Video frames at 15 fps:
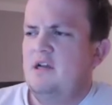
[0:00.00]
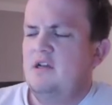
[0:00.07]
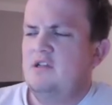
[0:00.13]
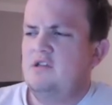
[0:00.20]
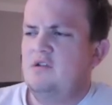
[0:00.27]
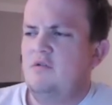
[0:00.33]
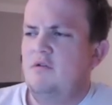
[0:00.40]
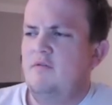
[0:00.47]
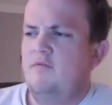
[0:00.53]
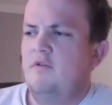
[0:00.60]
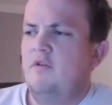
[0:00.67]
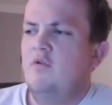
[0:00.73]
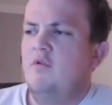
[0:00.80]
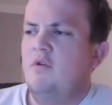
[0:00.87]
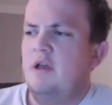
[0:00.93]
So if
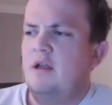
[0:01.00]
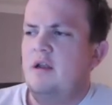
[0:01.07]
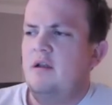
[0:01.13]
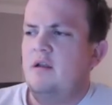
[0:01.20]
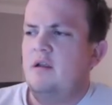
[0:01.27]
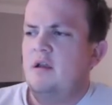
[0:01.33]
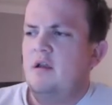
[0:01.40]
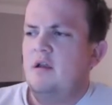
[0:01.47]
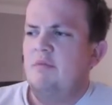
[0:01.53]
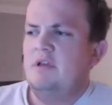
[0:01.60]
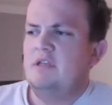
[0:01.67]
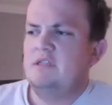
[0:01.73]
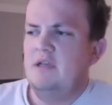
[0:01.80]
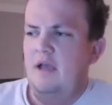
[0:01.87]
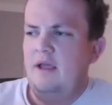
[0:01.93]
you can be
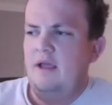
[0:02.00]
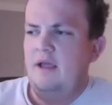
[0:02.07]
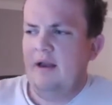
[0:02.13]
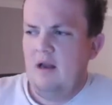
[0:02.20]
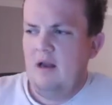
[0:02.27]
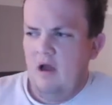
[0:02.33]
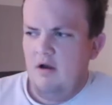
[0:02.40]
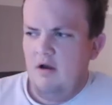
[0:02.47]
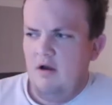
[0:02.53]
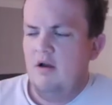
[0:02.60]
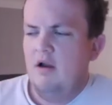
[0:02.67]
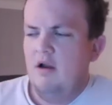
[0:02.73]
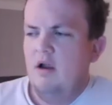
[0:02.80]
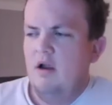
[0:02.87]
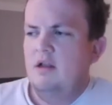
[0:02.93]
silent
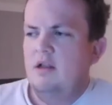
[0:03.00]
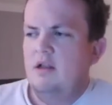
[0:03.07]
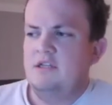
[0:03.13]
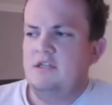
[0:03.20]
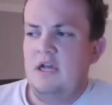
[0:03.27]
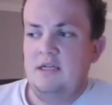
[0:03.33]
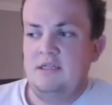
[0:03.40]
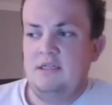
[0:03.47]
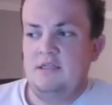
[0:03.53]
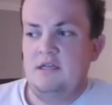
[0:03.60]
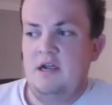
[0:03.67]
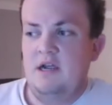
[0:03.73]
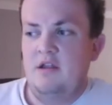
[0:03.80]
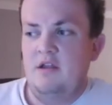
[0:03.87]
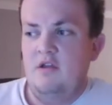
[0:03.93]
longer, the chances
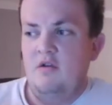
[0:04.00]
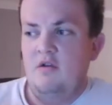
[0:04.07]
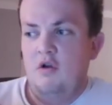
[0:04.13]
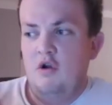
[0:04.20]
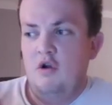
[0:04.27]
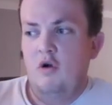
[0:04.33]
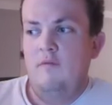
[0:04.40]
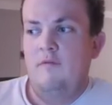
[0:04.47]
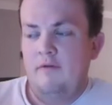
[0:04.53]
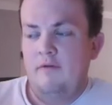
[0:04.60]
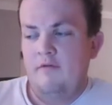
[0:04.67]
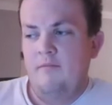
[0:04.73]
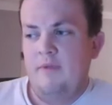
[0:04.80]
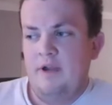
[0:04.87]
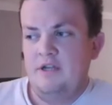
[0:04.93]
are that you'll uncover
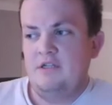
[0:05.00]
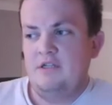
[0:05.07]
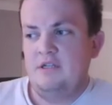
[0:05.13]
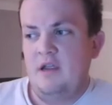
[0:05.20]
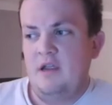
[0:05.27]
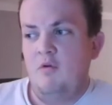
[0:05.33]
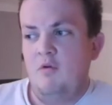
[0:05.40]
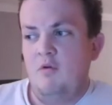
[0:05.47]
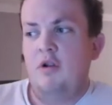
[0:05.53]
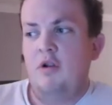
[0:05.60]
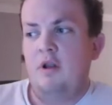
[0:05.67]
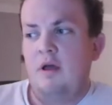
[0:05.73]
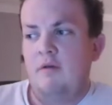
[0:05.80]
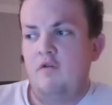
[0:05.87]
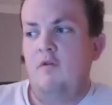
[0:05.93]
information that you
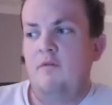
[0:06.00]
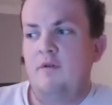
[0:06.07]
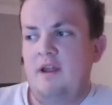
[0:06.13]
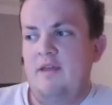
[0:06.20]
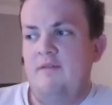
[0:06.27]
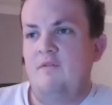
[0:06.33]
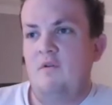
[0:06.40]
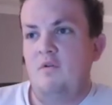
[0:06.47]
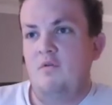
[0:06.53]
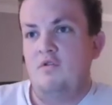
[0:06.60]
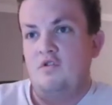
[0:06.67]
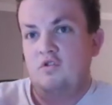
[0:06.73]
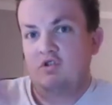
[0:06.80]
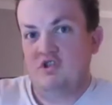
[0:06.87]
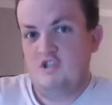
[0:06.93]
wouldn't have covered if you had
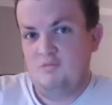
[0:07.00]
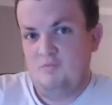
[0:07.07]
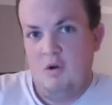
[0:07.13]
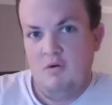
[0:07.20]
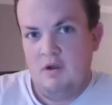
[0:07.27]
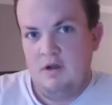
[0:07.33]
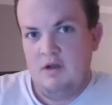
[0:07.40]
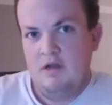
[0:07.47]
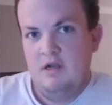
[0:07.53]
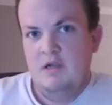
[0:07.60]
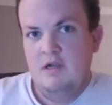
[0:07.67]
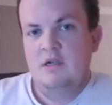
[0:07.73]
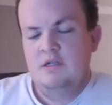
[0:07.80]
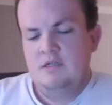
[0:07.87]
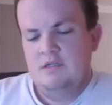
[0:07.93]
just spoken.
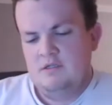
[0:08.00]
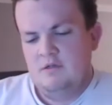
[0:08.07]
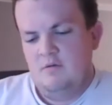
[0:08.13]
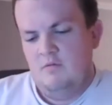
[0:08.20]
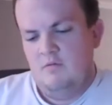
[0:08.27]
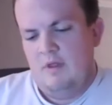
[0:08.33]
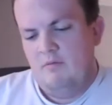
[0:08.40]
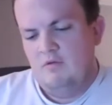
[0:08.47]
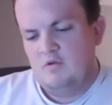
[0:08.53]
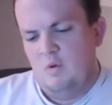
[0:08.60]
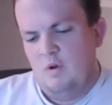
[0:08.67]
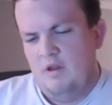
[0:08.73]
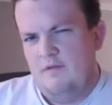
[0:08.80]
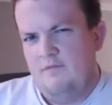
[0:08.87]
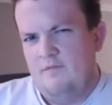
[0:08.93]
So that was one
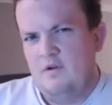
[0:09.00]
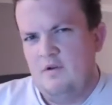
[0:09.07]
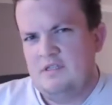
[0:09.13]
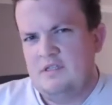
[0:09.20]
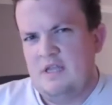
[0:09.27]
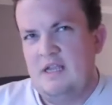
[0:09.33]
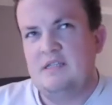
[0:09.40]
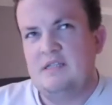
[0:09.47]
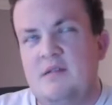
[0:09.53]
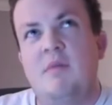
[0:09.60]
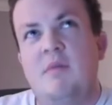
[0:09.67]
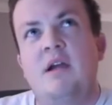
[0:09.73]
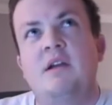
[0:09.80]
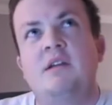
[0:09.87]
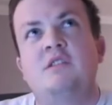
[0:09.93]
of the first things
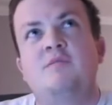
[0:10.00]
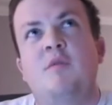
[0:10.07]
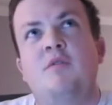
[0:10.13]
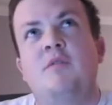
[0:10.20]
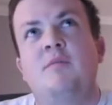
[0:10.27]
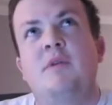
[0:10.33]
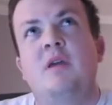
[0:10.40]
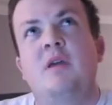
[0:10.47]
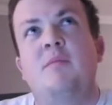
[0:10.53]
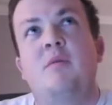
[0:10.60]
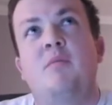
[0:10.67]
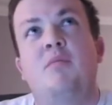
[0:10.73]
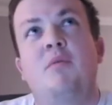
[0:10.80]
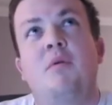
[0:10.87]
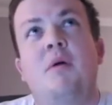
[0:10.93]
Marcus spoke to me about,
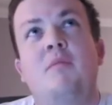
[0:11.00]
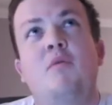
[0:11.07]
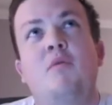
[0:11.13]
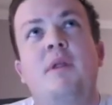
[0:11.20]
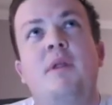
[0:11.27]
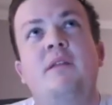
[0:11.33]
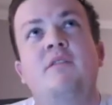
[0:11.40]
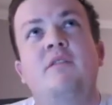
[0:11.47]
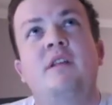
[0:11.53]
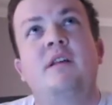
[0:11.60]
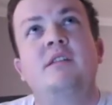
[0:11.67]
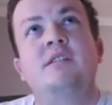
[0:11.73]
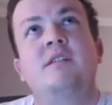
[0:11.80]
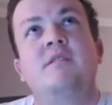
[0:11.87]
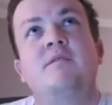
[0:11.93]
probably in
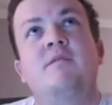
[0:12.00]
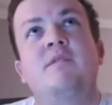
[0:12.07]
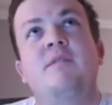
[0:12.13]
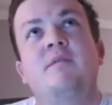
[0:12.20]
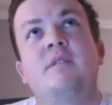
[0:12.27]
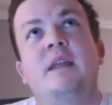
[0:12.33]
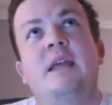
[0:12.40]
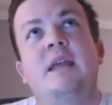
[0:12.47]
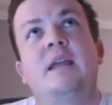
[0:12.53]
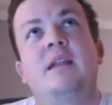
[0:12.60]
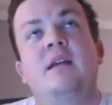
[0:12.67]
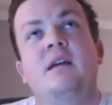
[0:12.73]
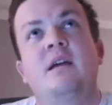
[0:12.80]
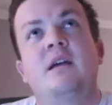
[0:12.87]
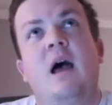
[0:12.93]
2015
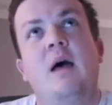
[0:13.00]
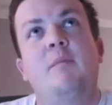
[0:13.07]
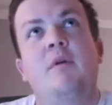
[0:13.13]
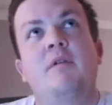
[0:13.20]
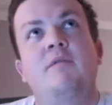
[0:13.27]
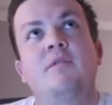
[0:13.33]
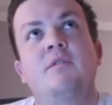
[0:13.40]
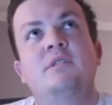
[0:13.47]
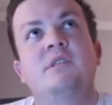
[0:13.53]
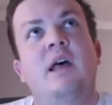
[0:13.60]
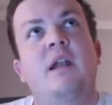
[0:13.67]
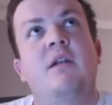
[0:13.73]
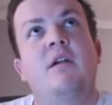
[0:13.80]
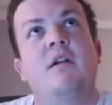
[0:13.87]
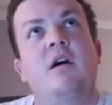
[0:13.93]
at my first
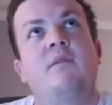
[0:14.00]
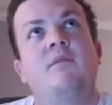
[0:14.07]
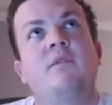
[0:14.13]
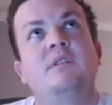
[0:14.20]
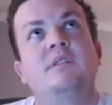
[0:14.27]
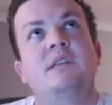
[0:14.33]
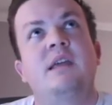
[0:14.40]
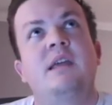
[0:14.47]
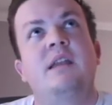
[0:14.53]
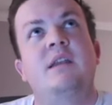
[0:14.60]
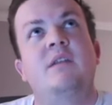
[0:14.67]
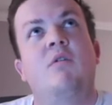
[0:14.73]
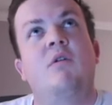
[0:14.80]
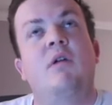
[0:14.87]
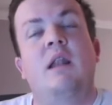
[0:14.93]
Sandler conference in
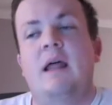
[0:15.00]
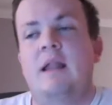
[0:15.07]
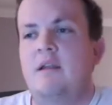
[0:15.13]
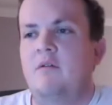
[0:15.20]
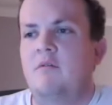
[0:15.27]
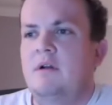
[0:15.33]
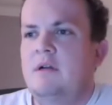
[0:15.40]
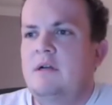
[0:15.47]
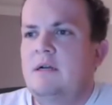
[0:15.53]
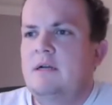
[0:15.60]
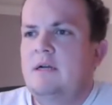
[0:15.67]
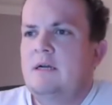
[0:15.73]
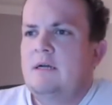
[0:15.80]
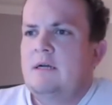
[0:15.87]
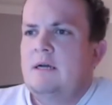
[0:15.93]
Orlando.
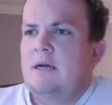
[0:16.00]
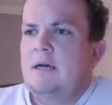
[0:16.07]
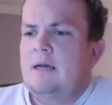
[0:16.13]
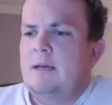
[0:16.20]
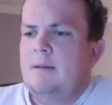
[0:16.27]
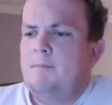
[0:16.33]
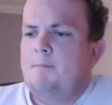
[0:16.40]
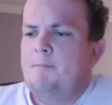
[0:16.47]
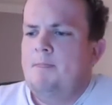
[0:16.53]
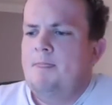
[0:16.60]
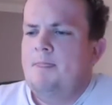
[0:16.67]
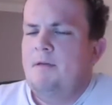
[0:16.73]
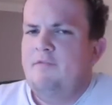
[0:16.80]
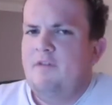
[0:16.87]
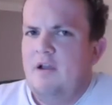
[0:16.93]
Um,
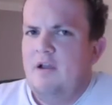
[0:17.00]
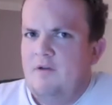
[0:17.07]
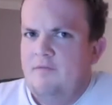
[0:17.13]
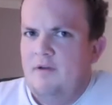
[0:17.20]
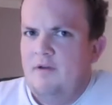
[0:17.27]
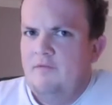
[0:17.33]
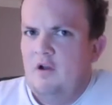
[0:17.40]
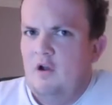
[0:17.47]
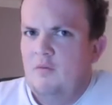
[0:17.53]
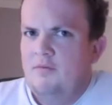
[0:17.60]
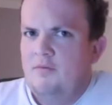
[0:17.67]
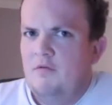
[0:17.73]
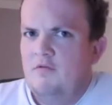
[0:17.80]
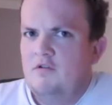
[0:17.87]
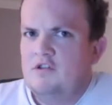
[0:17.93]
the 555 Club,
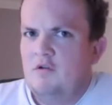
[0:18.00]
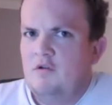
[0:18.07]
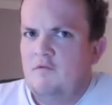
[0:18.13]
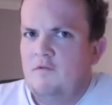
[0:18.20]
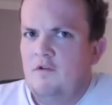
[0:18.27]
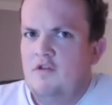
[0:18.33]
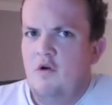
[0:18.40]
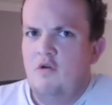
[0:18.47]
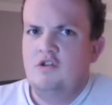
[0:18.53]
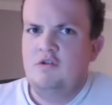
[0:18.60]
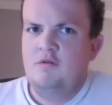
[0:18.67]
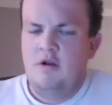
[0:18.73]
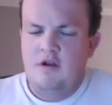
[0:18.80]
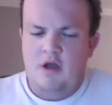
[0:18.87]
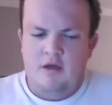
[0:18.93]
though, so for those who
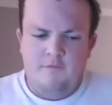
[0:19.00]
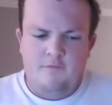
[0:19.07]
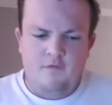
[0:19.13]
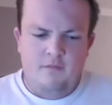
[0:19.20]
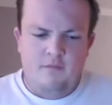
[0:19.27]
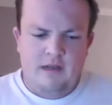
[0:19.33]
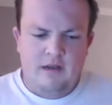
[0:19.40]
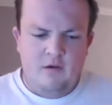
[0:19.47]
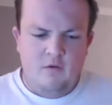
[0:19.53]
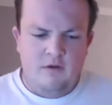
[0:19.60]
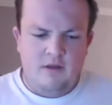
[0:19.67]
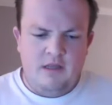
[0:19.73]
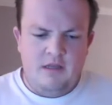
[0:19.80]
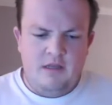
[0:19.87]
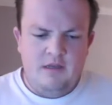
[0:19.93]
are not familiar
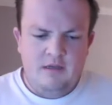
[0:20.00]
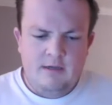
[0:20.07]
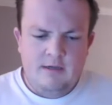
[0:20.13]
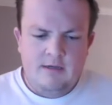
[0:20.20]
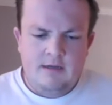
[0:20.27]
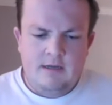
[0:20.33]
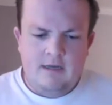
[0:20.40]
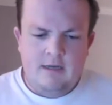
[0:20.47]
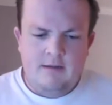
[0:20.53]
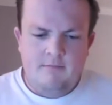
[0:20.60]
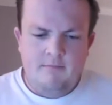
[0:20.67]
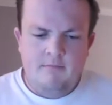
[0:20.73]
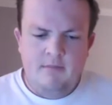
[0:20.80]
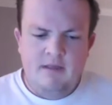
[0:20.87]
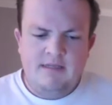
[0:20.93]
with it,
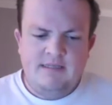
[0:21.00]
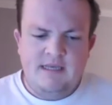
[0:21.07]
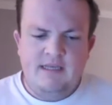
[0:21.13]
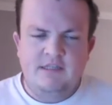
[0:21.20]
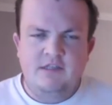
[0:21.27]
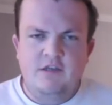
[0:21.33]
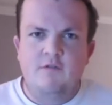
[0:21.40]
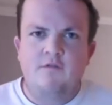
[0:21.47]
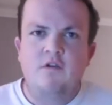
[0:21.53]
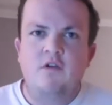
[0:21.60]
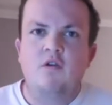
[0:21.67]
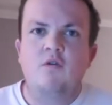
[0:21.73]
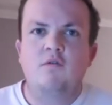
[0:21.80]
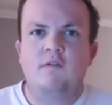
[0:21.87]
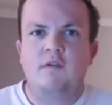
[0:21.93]
um, it's easier for
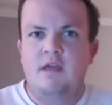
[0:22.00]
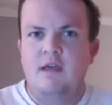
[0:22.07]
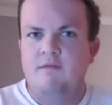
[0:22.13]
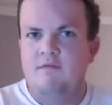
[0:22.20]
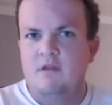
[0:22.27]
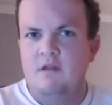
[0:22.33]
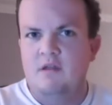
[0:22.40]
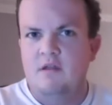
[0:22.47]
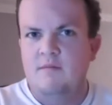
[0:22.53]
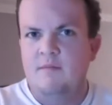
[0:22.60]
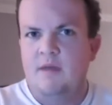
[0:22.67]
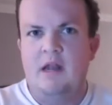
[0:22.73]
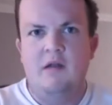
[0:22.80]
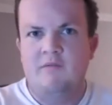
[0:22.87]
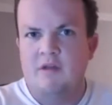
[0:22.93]
you to give the mm.
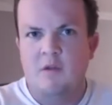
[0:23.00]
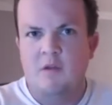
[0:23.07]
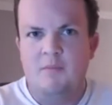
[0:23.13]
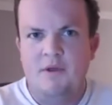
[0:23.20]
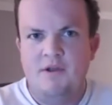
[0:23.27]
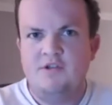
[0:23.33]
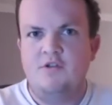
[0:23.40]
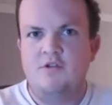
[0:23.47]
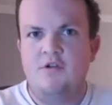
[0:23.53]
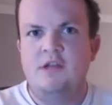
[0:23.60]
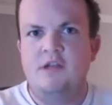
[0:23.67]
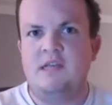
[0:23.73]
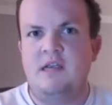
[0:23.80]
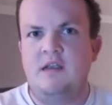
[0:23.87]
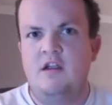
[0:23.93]
elevator pitch a 30
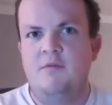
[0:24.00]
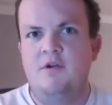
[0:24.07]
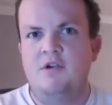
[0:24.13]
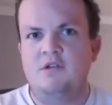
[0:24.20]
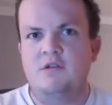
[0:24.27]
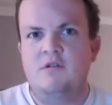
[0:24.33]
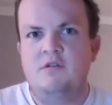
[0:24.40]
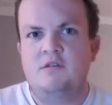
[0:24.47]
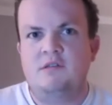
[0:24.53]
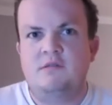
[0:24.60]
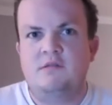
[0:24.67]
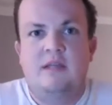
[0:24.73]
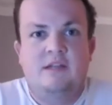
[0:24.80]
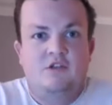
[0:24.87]
second commercial because yeah.